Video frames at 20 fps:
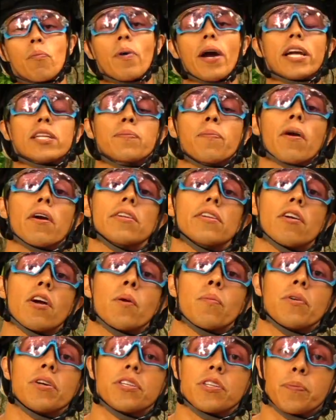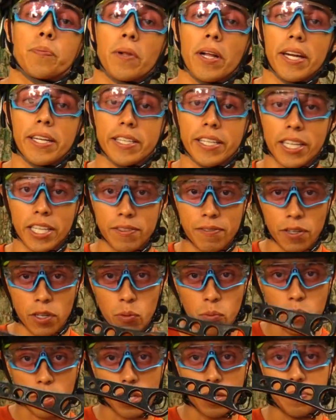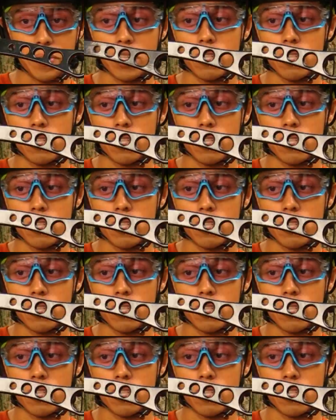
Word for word: back to Bartlett Arborist Supply. In today's video, we're going to be